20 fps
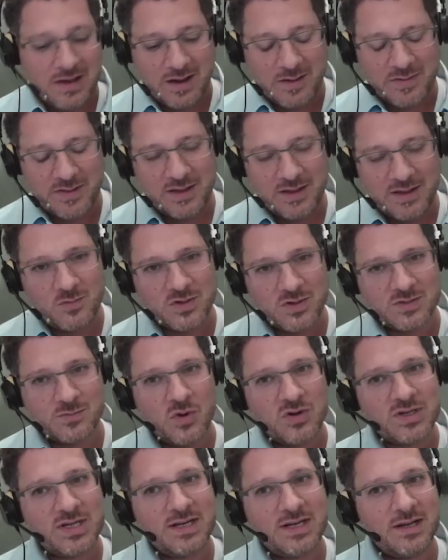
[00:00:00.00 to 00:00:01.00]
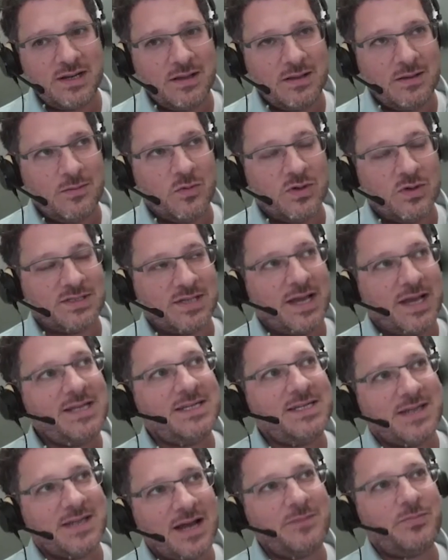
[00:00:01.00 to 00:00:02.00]
I think it was
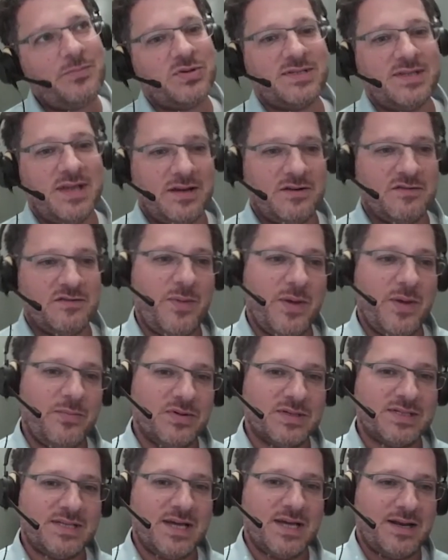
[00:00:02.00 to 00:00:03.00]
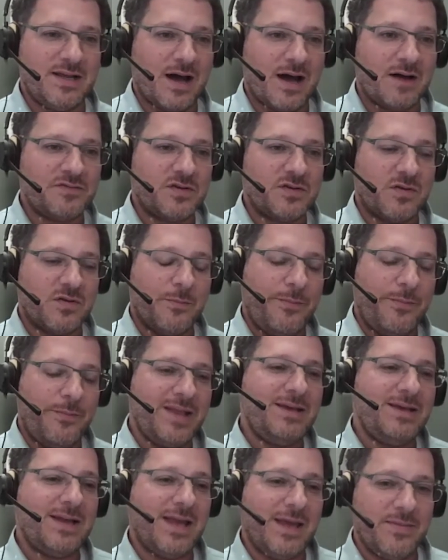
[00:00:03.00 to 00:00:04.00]
89% of people said that after a
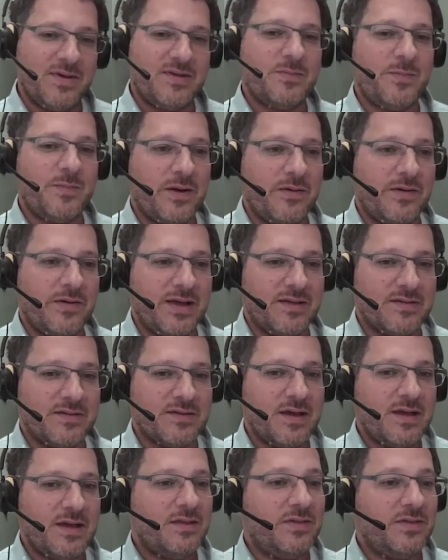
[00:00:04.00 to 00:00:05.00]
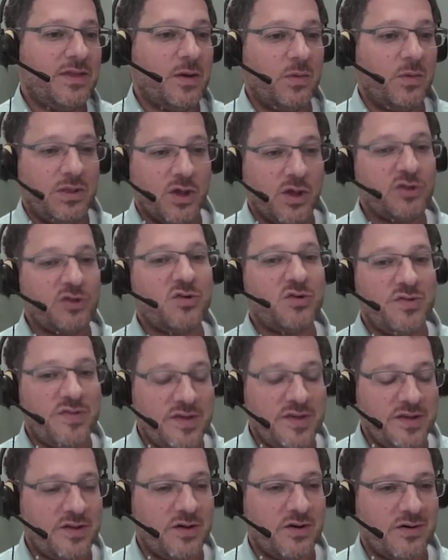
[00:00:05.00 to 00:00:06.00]
bad claim experience, they will not
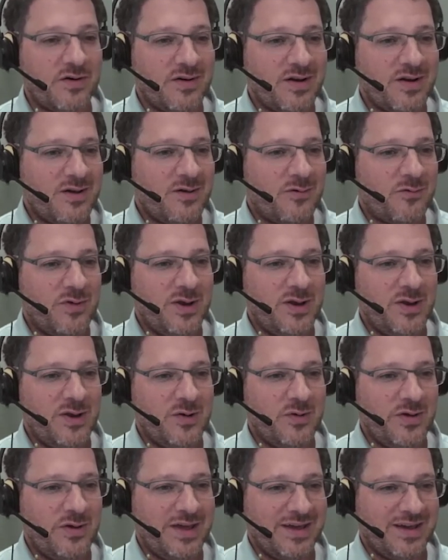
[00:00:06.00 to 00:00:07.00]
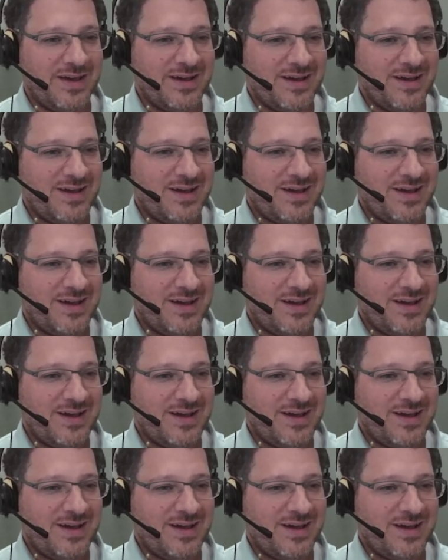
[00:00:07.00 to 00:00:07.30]
consider renewing